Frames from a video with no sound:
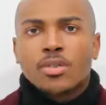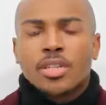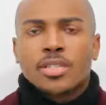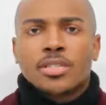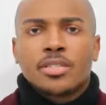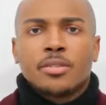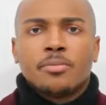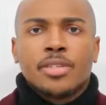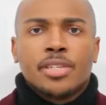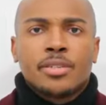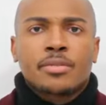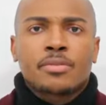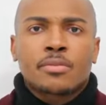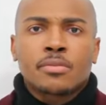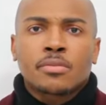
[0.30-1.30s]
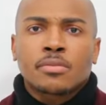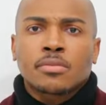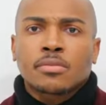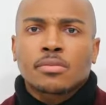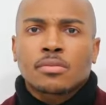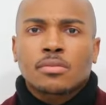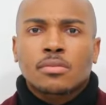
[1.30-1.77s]
listen to me.
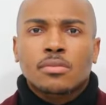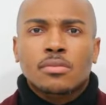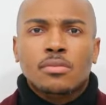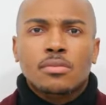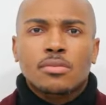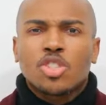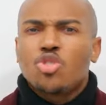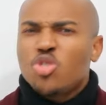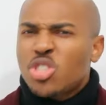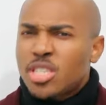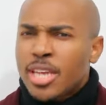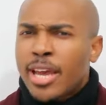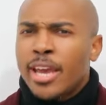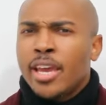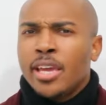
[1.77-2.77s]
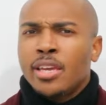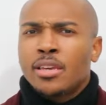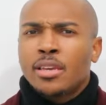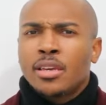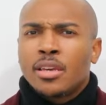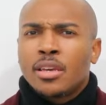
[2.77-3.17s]
You say